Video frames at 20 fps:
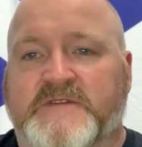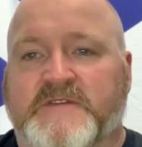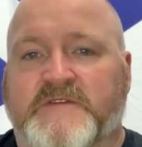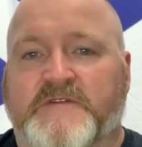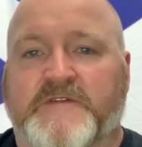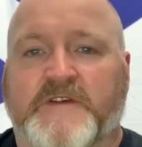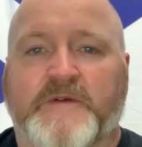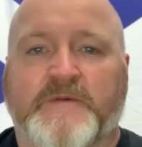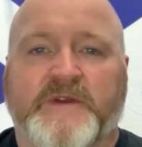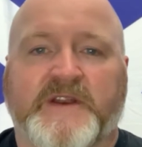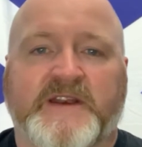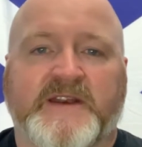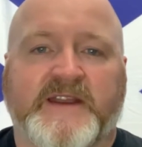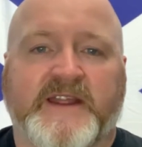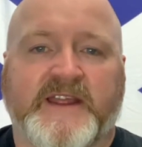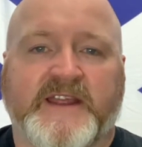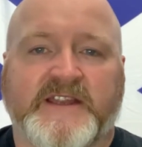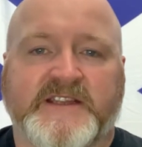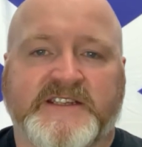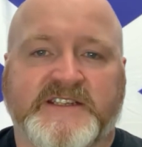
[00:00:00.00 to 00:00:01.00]
founded in
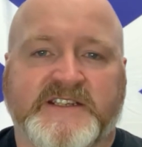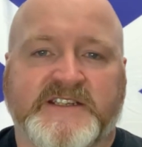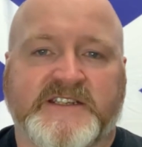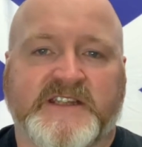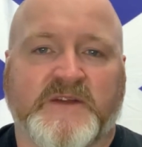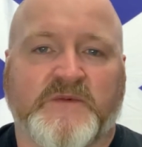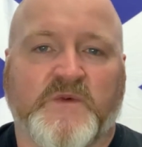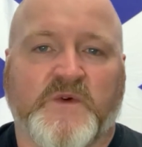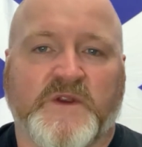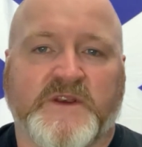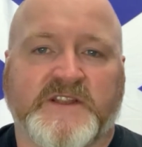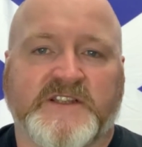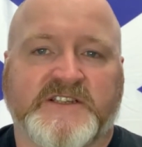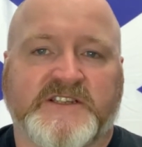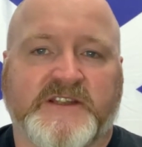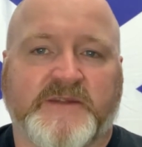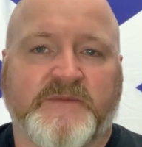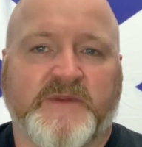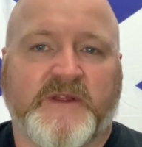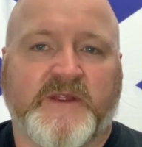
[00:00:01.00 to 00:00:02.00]
1961 to
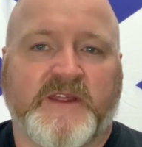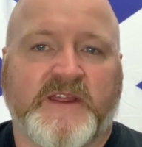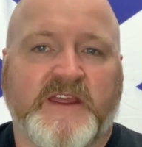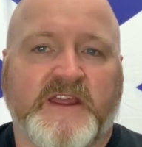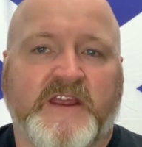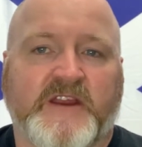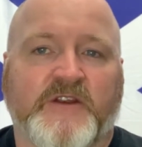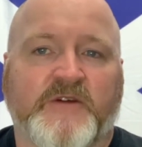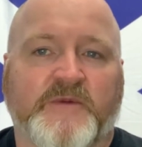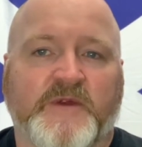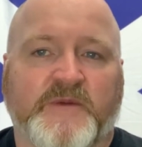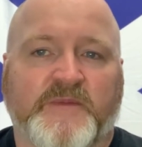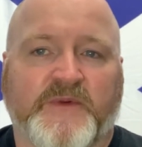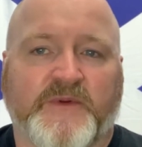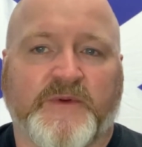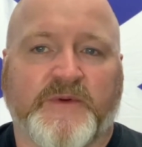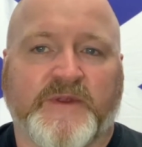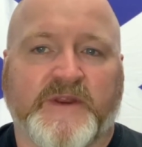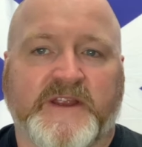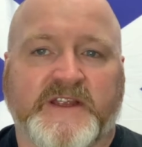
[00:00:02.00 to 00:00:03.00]
stimulate economic
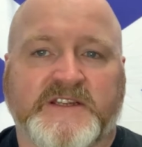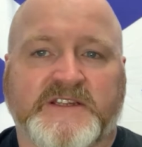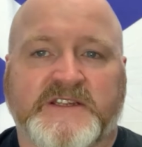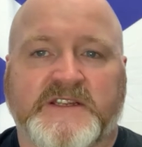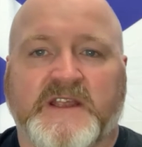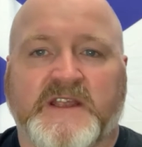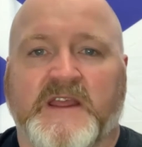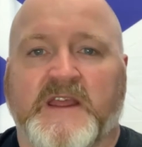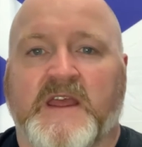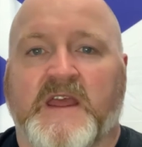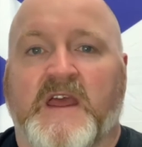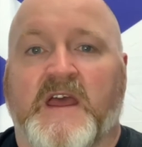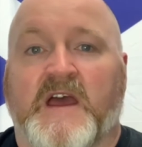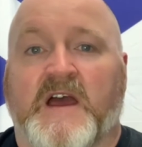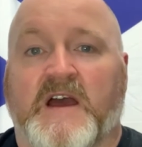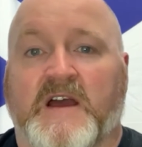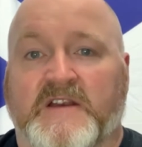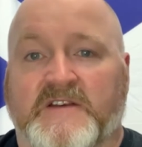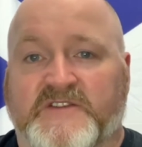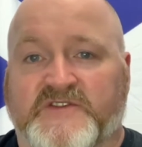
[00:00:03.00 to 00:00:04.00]
progress
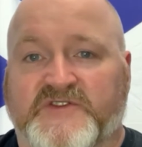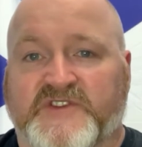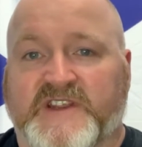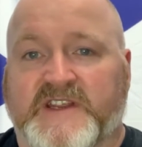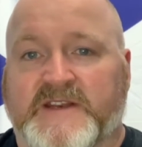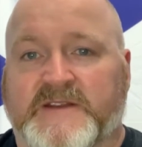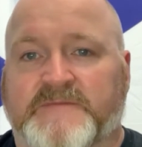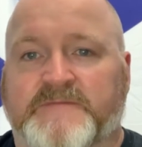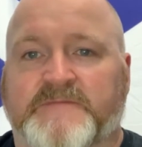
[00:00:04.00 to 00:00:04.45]
and trade.